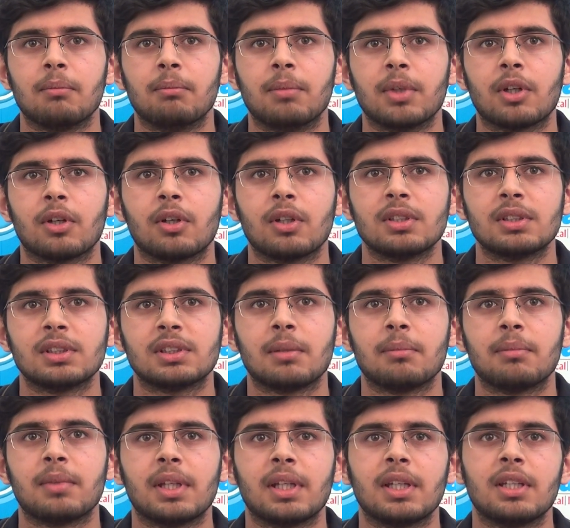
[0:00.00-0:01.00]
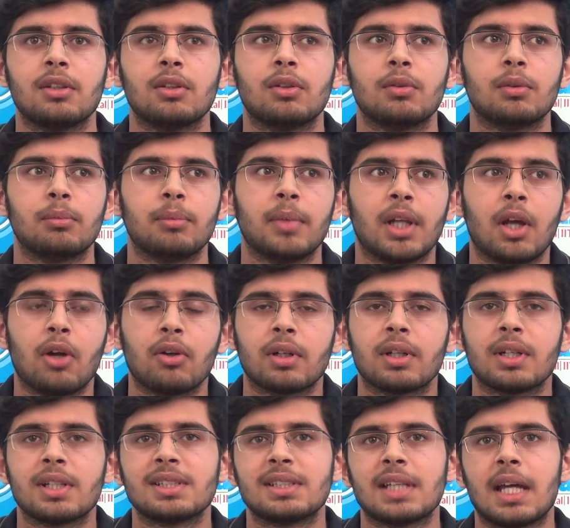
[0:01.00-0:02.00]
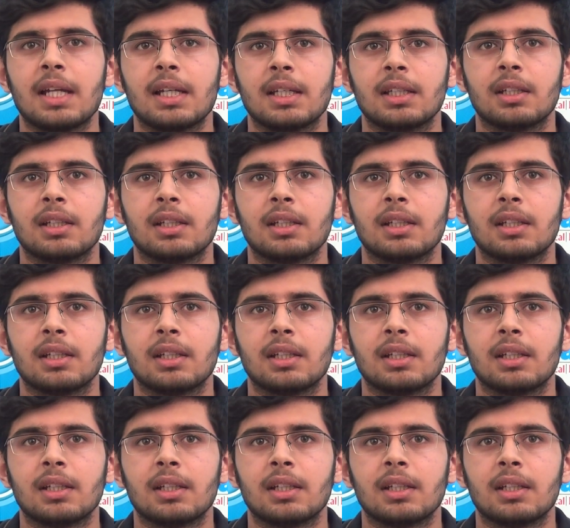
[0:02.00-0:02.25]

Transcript: because something you may not understand